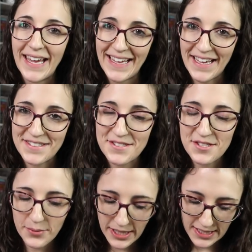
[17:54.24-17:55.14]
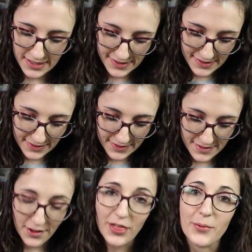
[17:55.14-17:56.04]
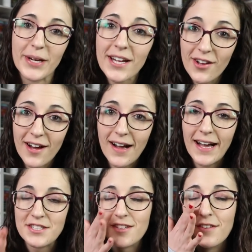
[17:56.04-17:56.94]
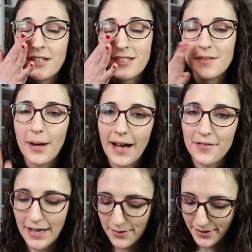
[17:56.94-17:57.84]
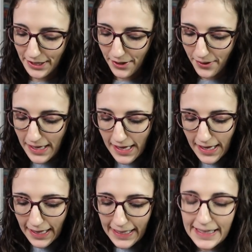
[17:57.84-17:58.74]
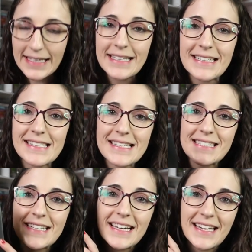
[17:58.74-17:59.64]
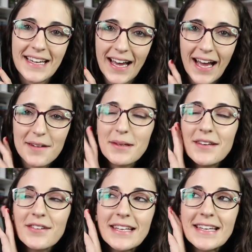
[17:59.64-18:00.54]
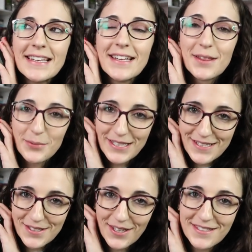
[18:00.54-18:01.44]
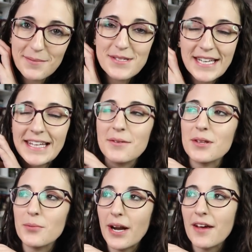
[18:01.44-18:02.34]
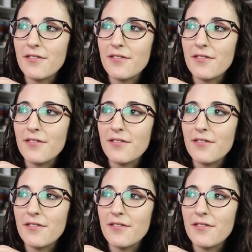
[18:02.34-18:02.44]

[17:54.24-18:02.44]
hey guys, so it is 3 o'clock. I just finished this about half an hour ago and I'm giving it 3 stars. I'm sticking with what